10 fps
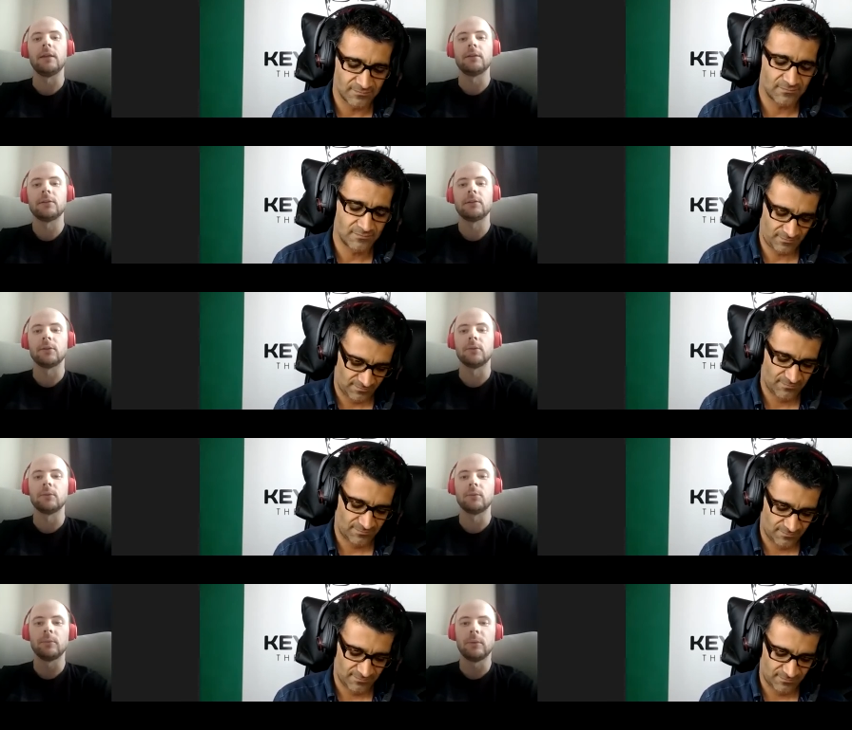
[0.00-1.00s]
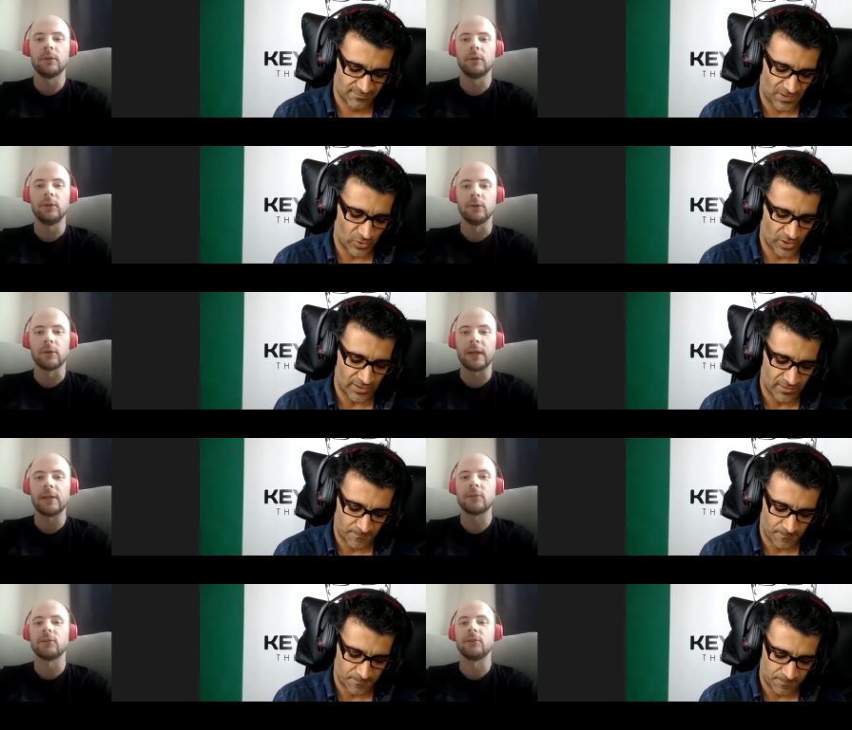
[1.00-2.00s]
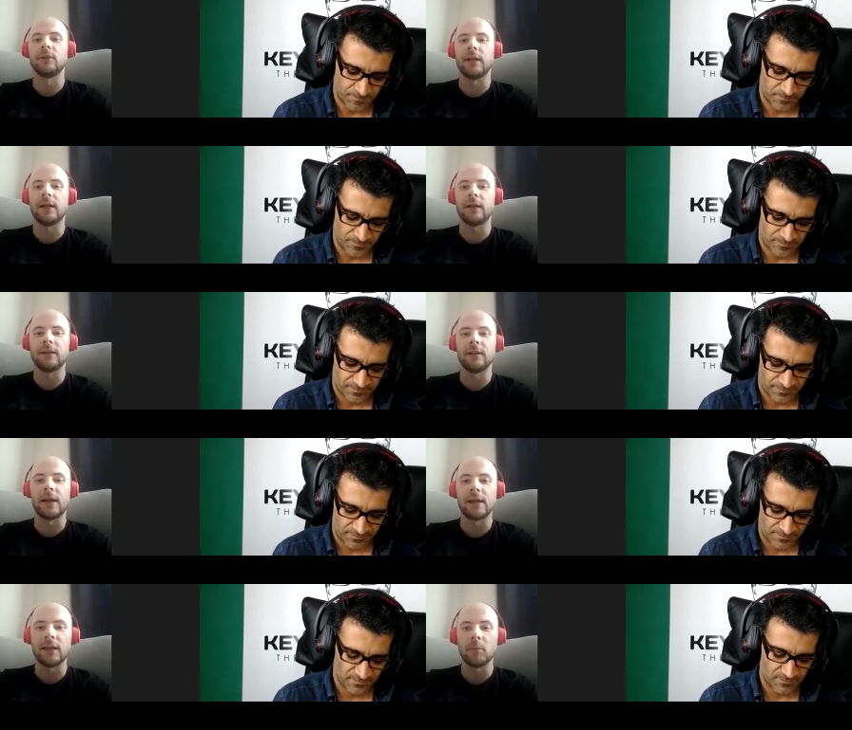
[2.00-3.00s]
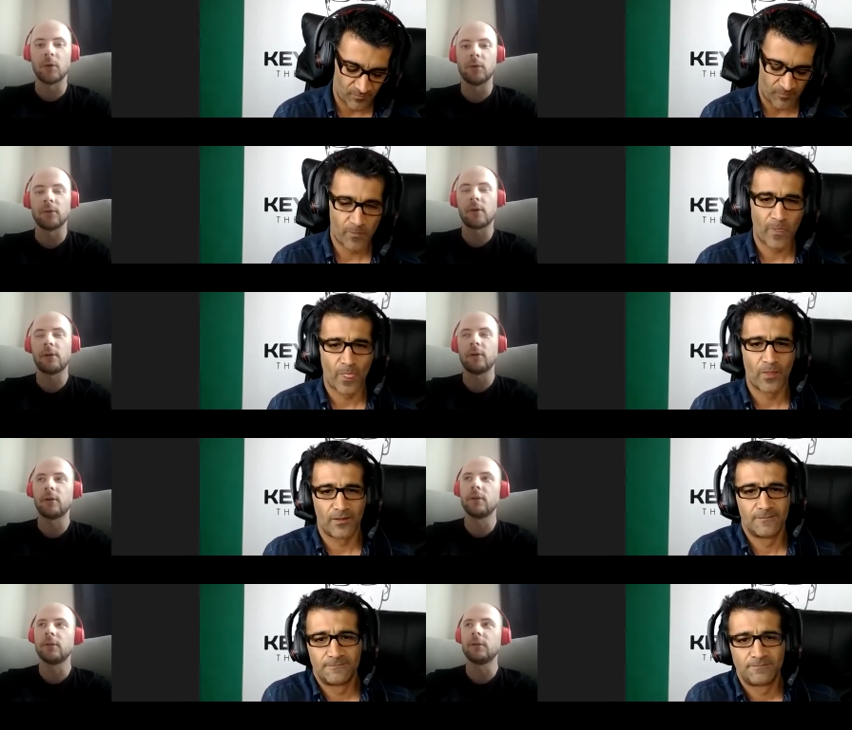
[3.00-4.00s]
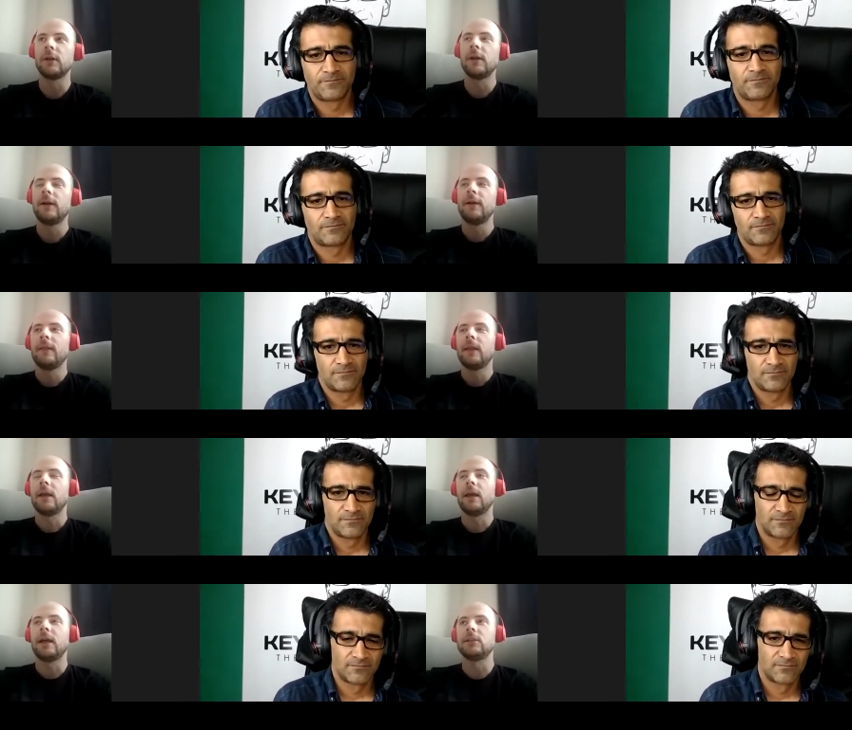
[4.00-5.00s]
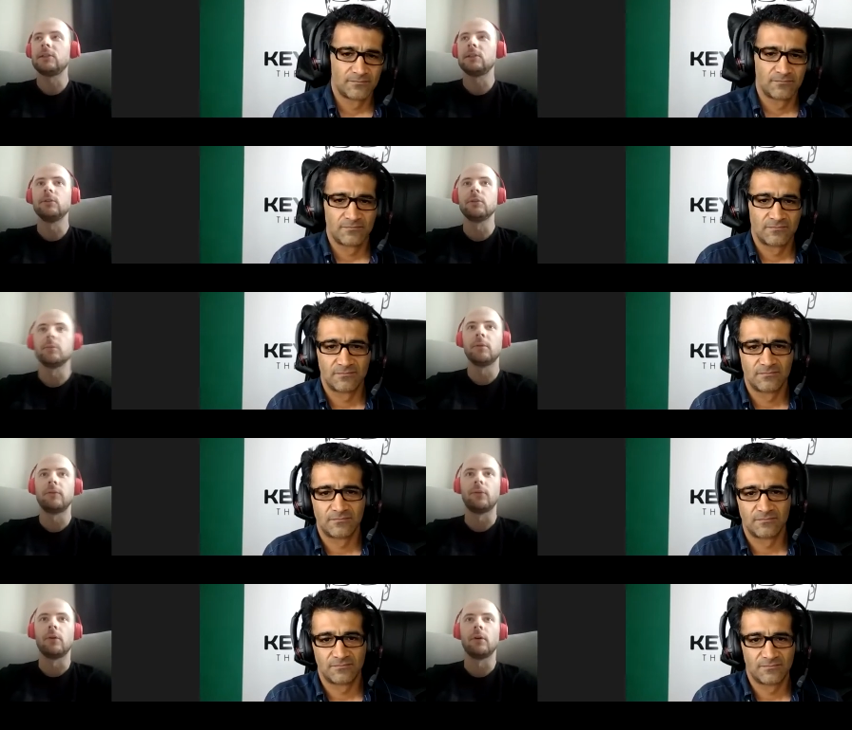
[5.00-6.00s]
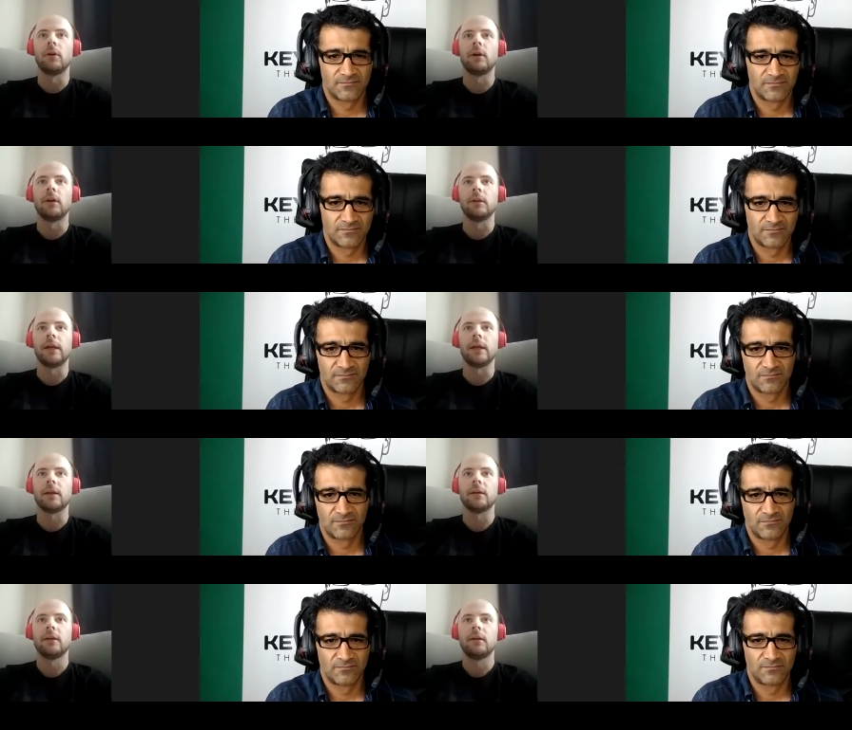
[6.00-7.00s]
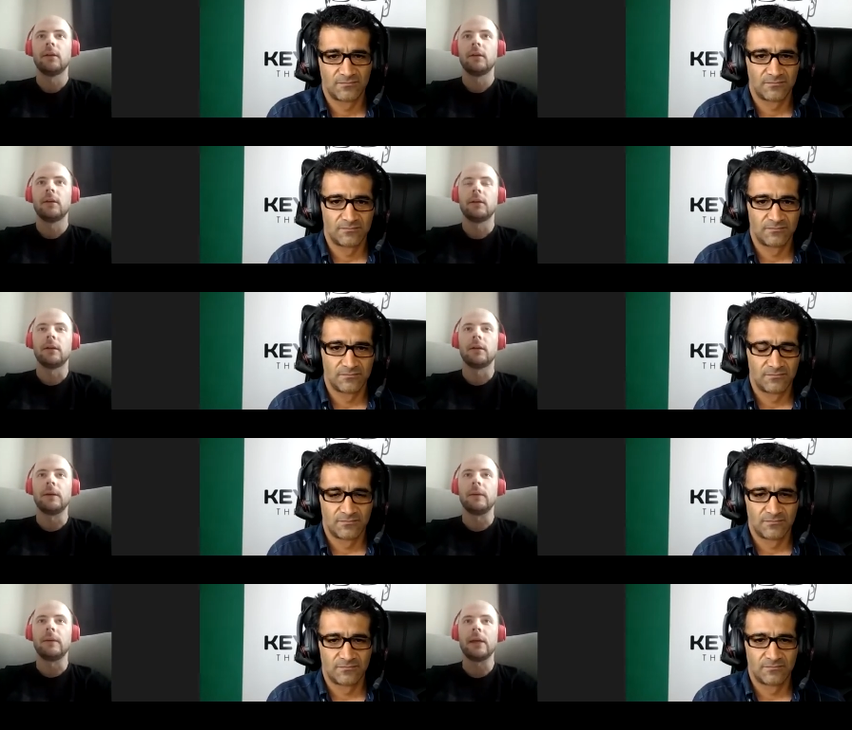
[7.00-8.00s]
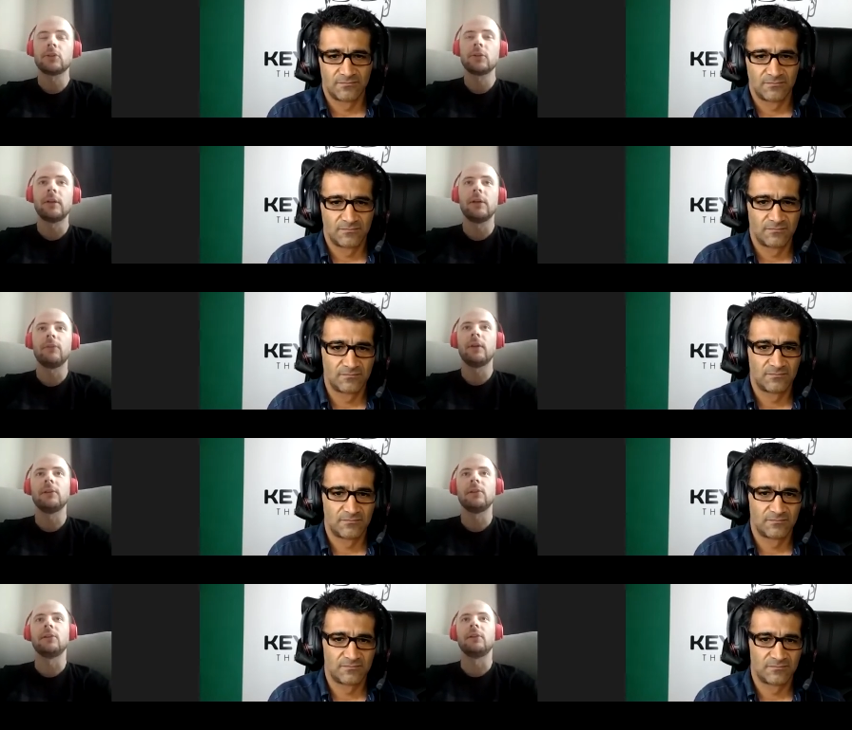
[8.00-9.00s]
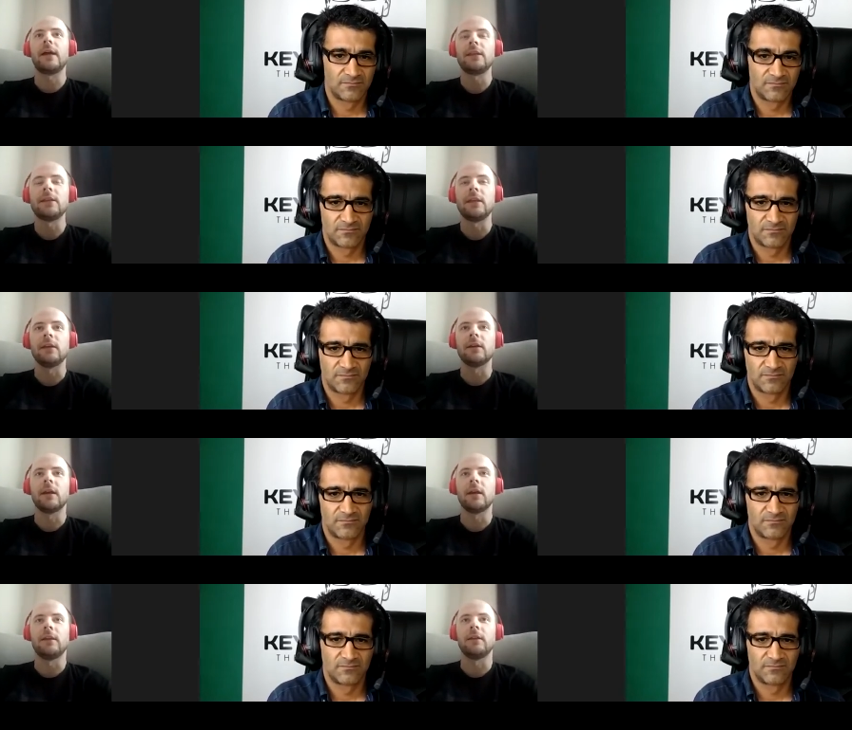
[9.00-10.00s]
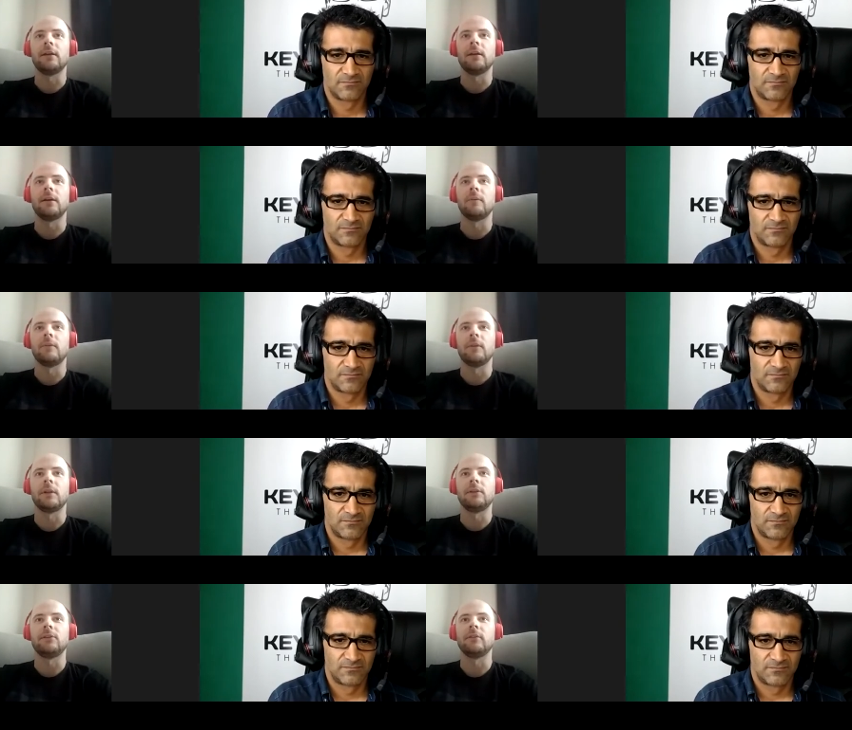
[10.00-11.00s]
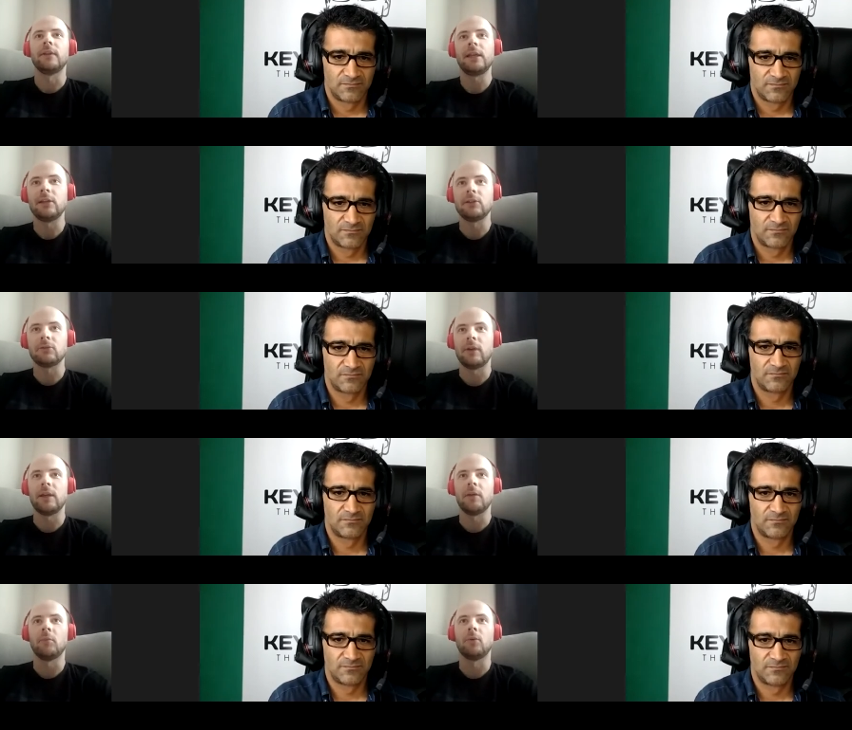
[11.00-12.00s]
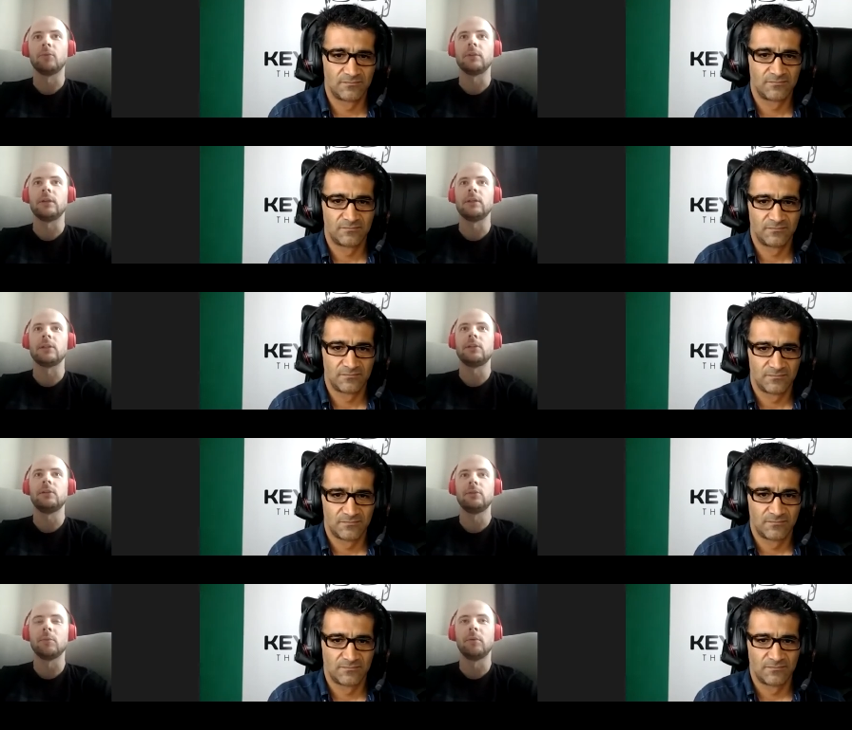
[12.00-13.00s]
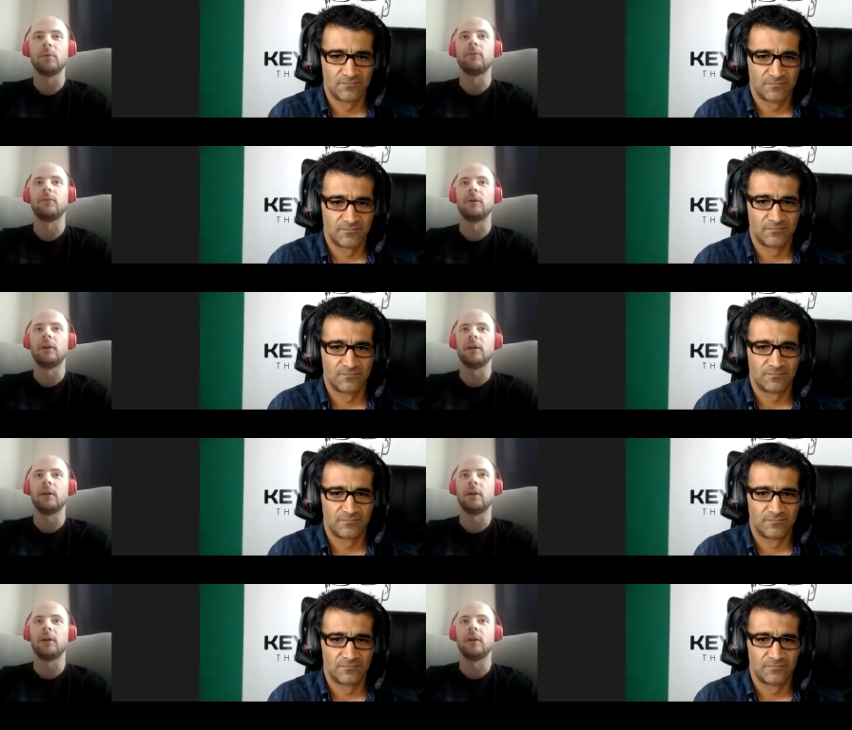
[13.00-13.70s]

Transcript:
Speaker 1: Mm-hmm. So
Speaker 2: you Great. can enter the, the lightning mode on Hodl Hodl, and it's suitable for like uh, actually, I think the Lightning and uh, the Lightning trading mode is suitable for